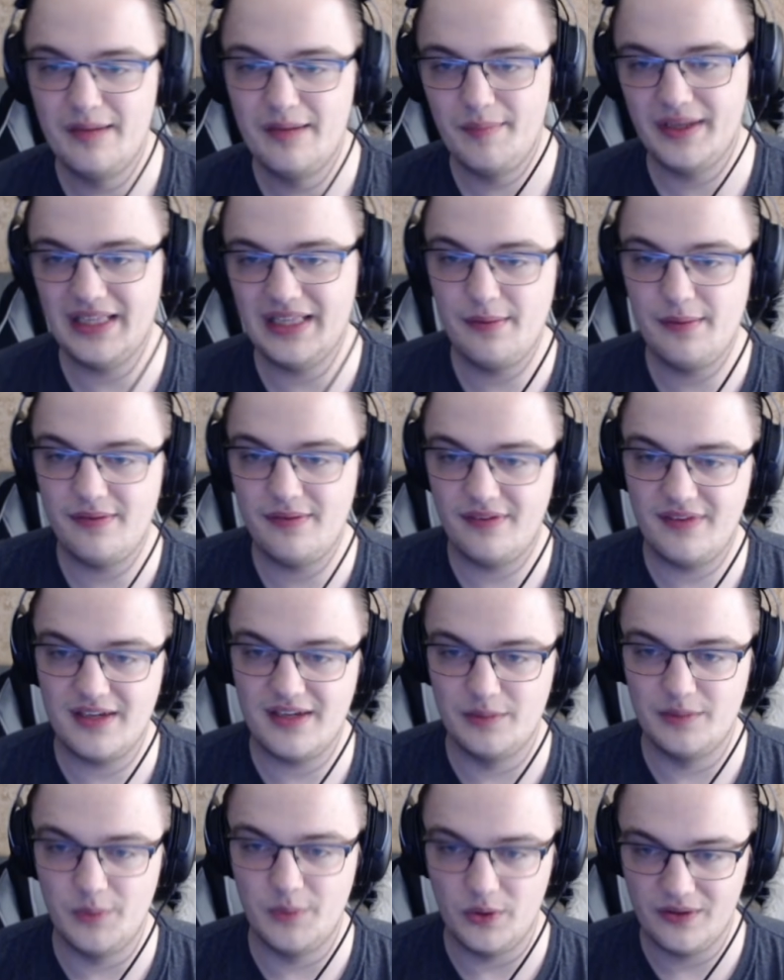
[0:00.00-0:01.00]
McClavius is
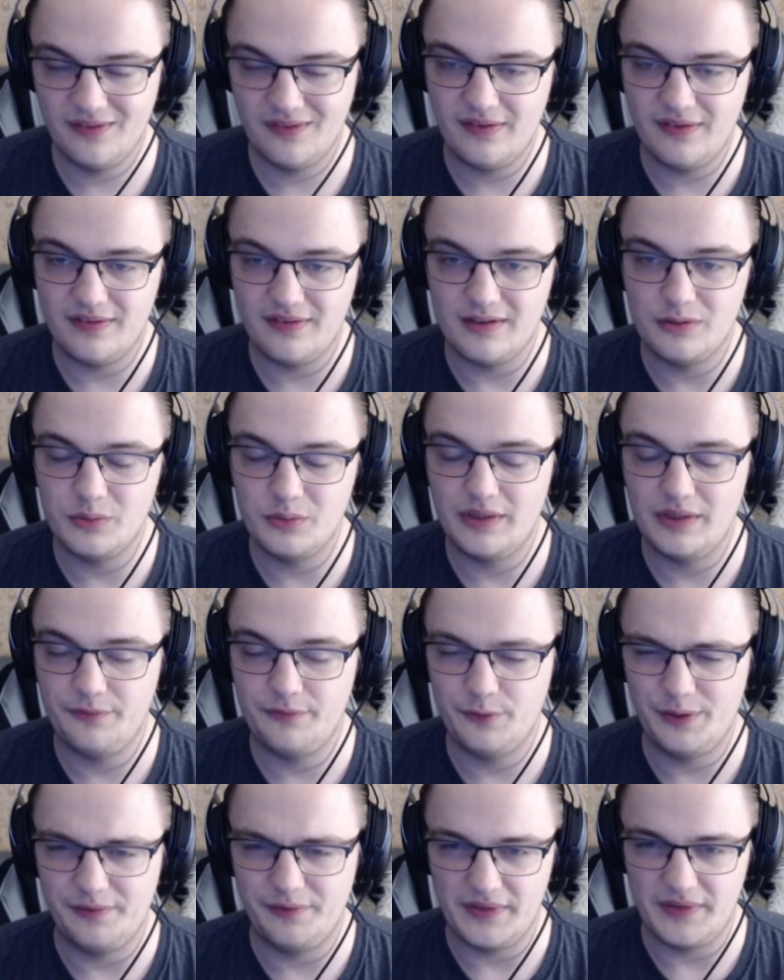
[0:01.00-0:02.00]
actually more consistent with the
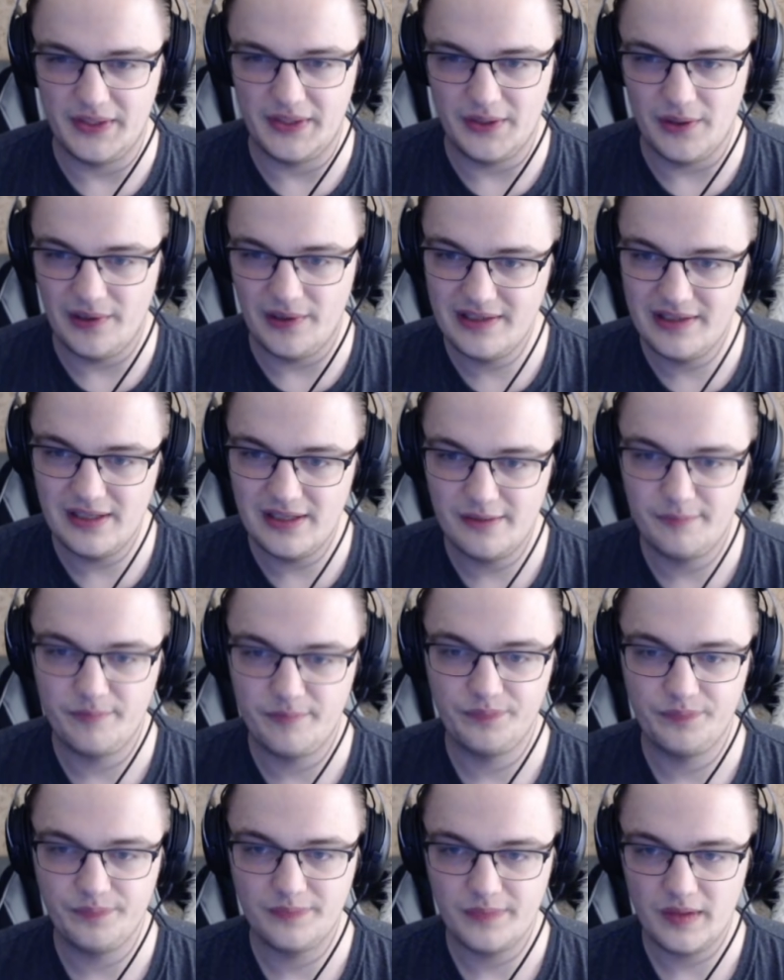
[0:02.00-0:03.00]
350 gold.
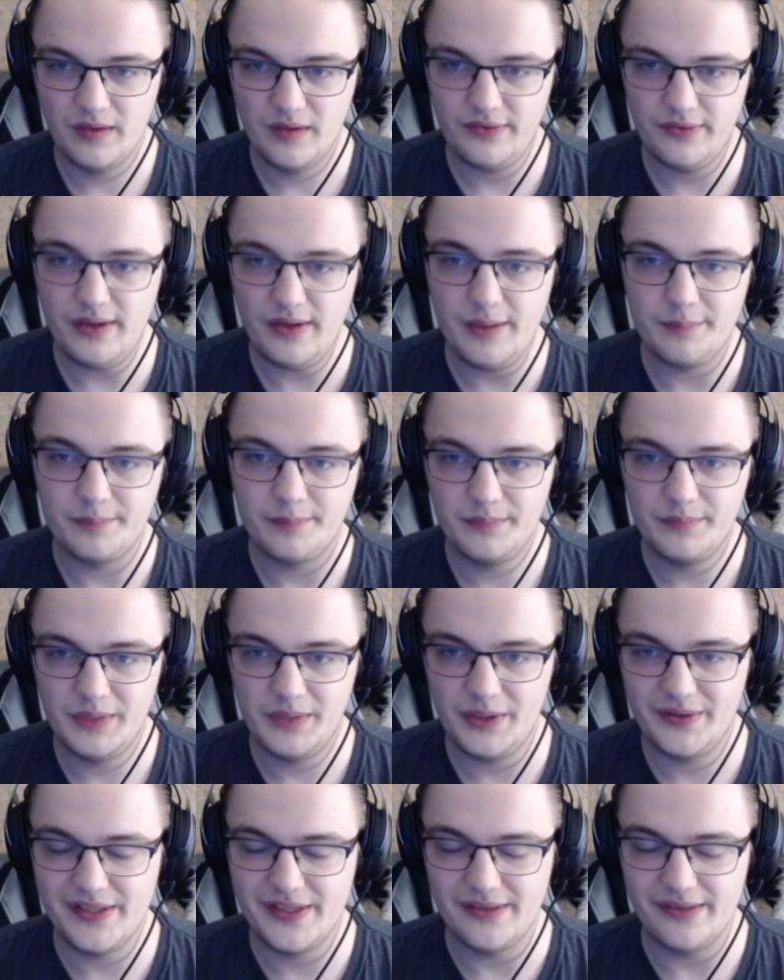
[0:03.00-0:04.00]
So yeah,
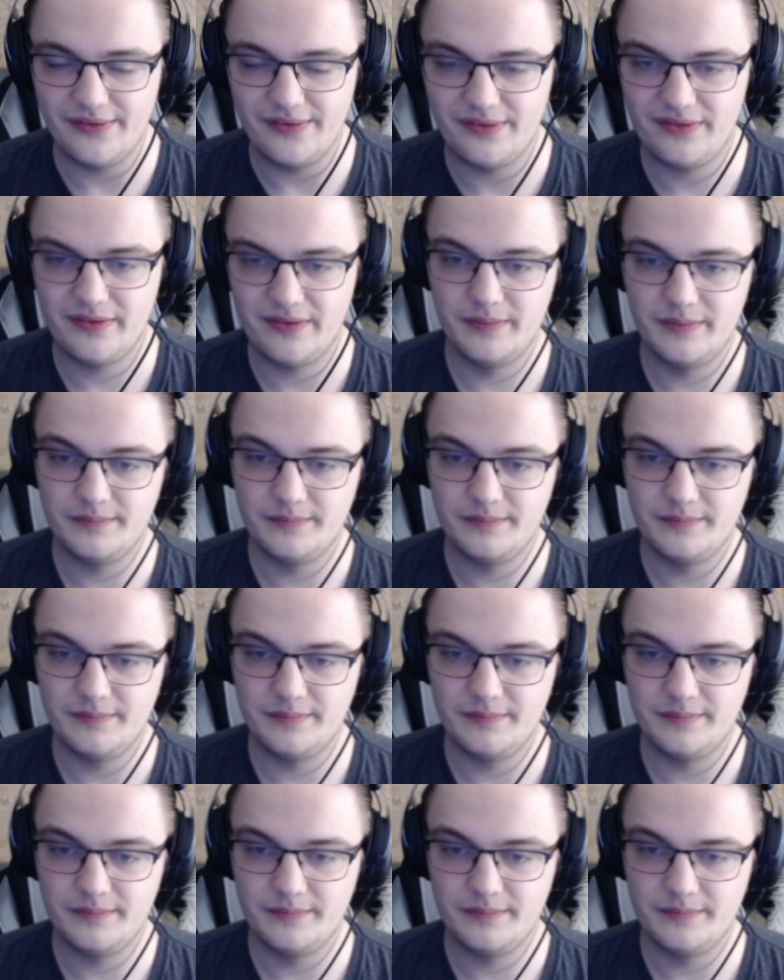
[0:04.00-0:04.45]
there he goes.